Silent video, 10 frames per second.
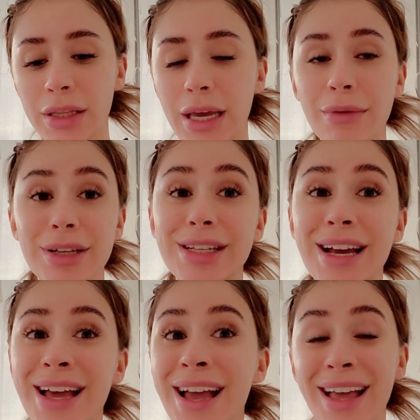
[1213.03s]
that was
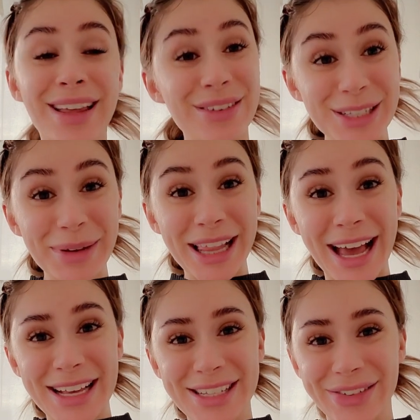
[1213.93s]
that was my
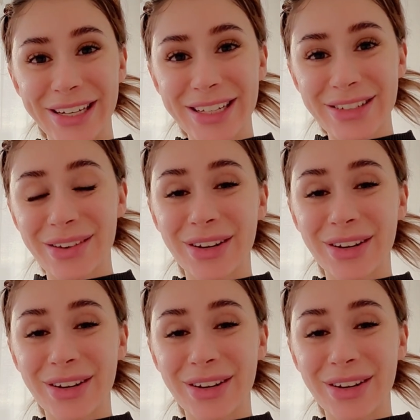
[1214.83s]
last week so